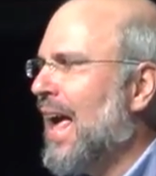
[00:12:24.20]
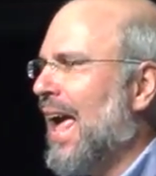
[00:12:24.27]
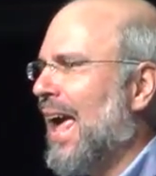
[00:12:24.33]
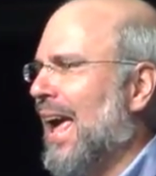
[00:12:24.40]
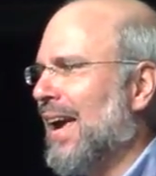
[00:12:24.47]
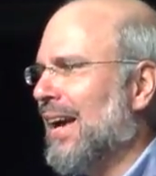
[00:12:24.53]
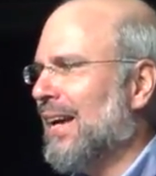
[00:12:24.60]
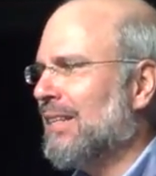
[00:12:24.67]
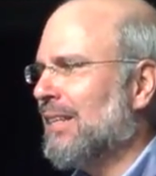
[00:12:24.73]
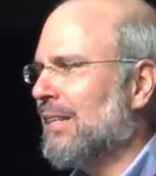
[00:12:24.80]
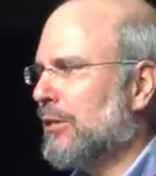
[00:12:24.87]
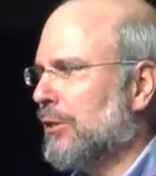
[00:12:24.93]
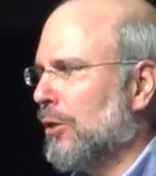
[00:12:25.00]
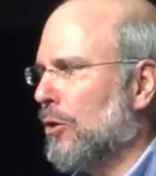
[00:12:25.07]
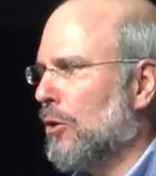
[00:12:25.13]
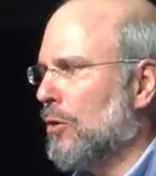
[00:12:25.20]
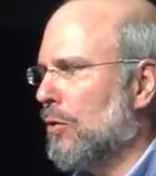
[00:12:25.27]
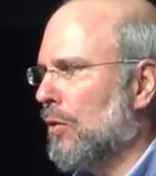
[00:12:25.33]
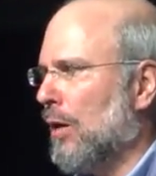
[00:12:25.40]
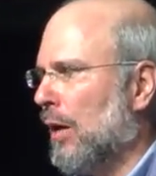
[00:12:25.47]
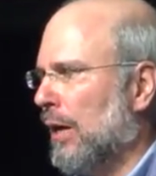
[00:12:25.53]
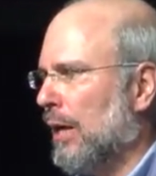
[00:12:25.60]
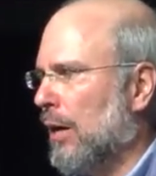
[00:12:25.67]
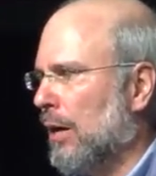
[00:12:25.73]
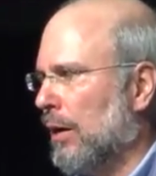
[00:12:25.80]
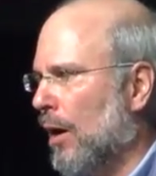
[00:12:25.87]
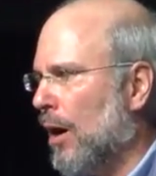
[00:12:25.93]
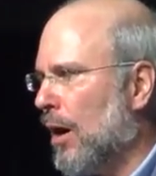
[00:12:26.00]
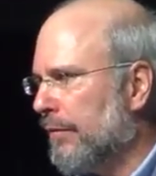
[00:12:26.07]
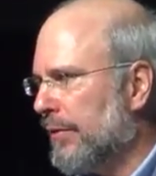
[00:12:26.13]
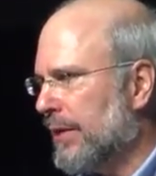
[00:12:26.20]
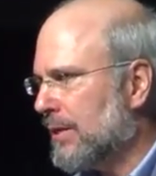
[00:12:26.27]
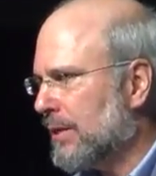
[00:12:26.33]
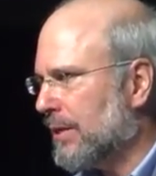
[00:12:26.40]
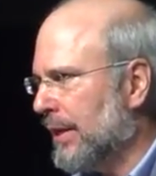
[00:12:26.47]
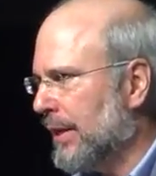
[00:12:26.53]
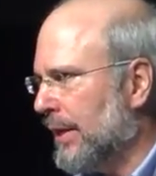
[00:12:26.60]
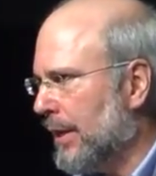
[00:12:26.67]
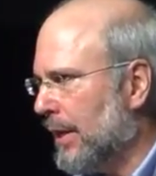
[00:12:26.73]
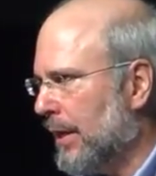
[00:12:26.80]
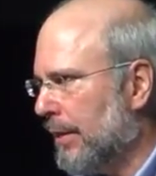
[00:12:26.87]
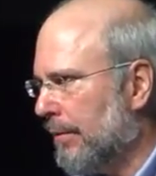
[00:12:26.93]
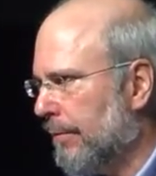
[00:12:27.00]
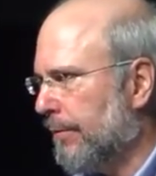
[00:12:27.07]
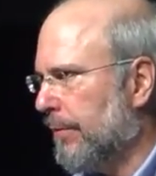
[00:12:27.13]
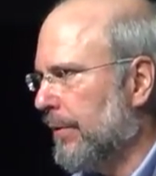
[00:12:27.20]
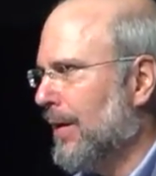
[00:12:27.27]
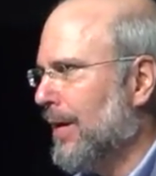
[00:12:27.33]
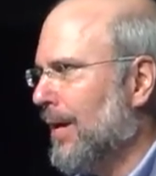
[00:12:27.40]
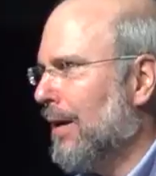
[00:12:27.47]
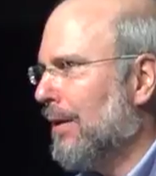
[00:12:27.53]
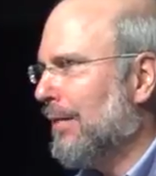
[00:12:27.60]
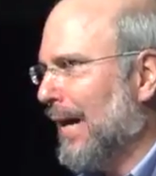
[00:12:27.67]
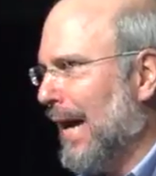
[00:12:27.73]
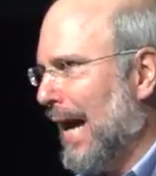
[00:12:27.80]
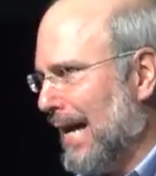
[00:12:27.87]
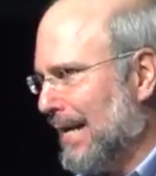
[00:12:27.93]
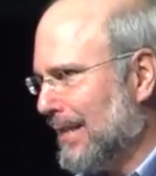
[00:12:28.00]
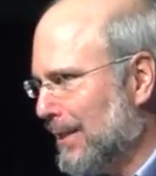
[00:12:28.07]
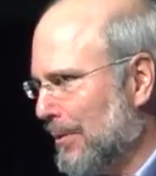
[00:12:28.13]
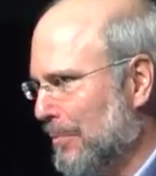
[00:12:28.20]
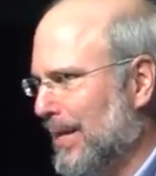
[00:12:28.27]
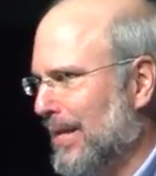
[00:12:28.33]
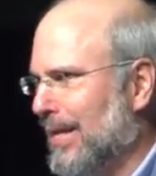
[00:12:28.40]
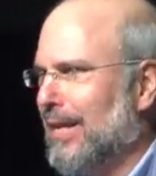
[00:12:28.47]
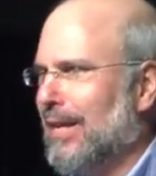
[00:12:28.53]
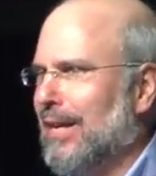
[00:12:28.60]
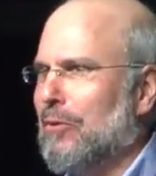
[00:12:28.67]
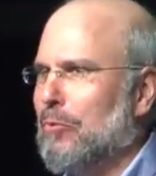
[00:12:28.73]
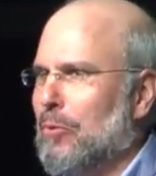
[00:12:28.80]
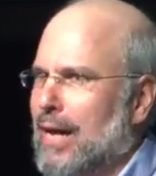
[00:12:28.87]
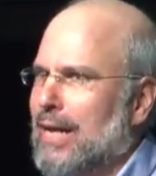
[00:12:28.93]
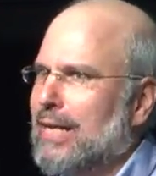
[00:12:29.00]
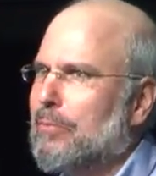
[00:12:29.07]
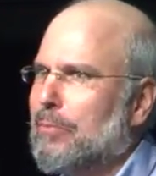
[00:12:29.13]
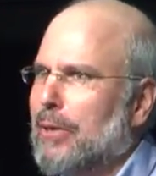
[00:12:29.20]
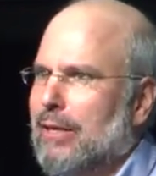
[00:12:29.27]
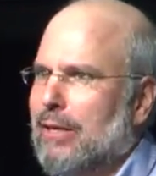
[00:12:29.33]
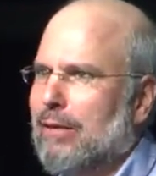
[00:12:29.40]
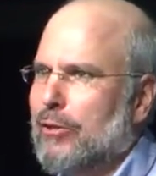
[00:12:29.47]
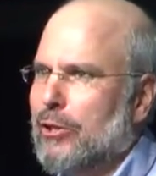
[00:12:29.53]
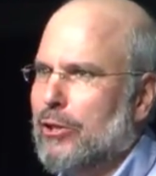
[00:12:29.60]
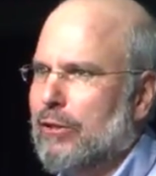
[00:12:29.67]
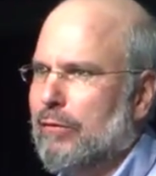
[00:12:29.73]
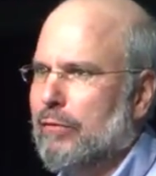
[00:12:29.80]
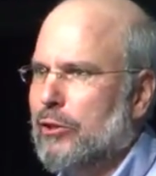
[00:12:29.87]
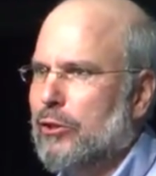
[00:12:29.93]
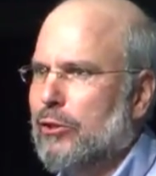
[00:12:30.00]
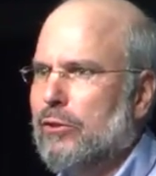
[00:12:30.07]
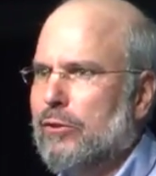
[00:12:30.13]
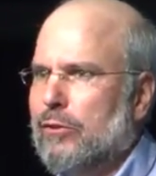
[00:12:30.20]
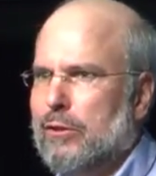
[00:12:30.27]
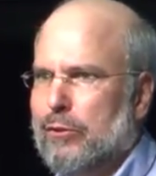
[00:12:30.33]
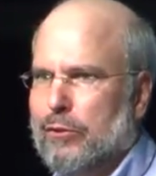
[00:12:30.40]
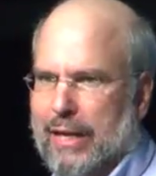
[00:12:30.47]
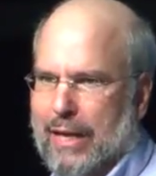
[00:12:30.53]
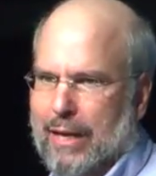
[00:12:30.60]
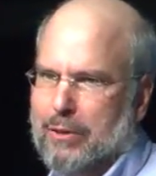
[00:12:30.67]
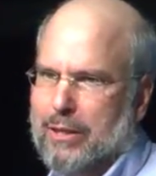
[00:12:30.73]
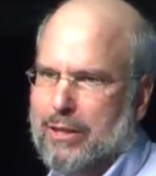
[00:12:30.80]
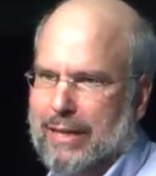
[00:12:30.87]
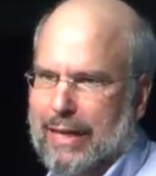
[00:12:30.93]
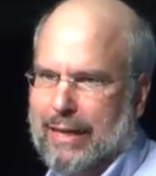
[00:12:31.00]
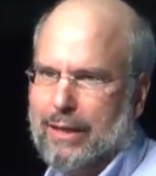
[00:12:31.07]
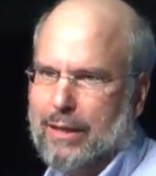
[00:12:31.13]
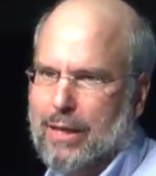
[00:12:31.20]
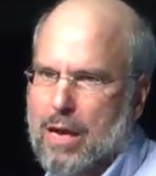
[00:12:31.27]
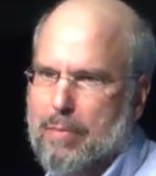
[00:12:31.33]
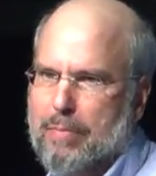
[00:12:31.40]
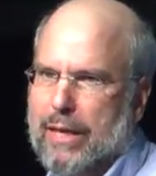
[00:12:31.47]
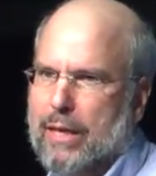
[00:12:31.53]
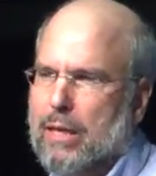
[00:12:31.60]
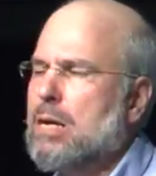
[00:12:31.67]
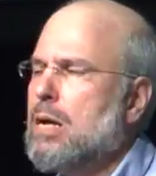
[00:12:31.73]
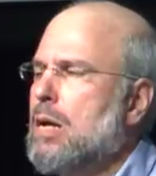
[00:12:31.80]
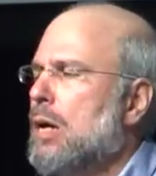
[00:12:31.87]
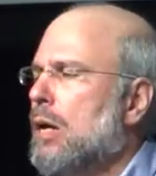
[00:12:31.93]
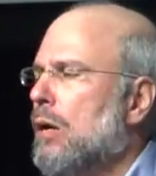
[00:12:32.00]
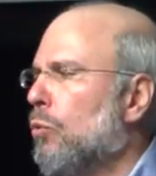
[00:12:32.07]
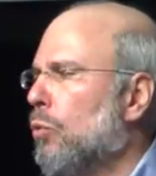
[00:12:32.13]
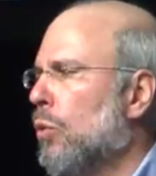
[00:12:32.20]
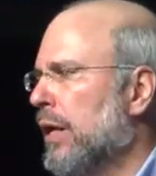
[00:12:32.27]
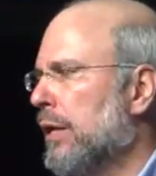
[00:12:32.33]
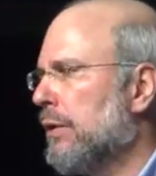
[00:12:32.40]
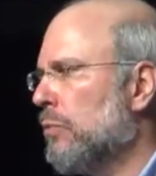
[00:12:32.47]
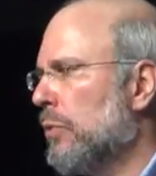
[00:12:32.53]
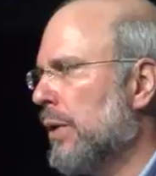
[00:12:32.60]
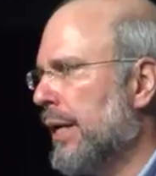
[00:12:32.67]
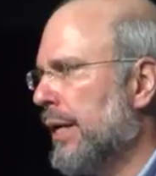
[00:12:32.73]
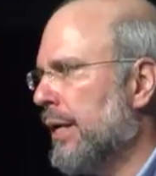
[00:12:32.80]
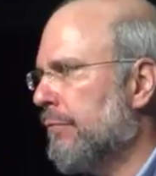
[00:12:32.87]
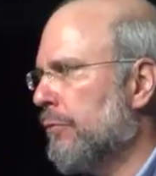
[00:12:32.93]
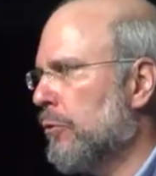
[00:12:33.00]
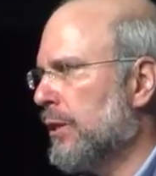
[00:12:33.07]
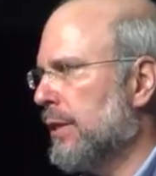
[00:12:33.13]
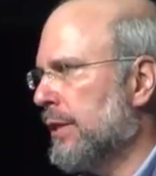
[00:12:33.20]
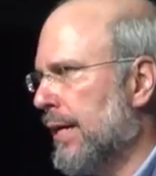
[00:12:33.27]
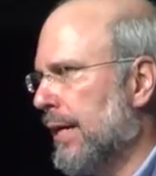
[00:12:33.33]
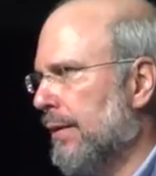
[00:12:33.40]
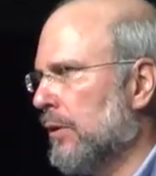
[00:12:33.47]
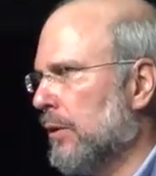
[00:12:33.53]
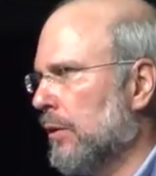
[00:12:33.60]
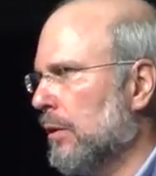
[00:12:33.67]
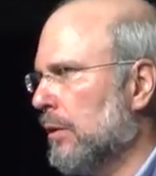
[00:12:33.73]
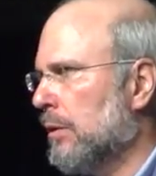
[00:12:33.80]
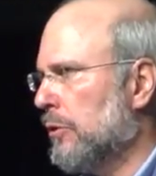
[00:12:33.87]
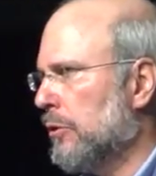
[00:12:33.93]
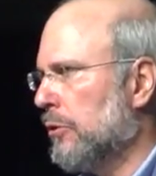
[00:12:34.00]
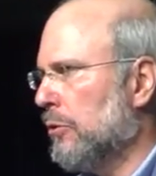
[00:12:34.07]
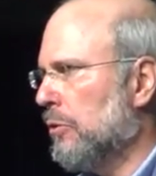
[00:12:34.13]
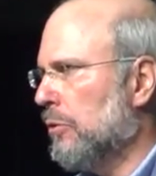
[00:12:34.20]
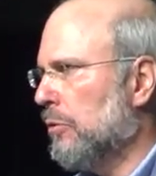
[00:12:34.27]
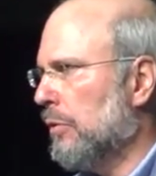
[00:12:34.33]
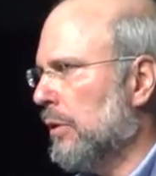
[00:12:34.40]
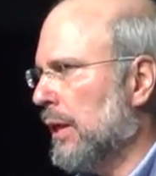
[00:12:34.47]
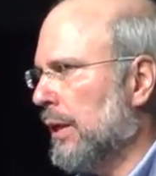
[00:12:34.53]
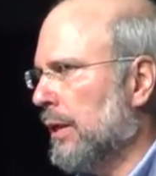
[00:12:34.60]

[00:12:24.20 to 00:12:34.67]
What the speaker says: And so obviously, if there has to be a widespread conversion of the Jews to enable the second coming, one way for the devil to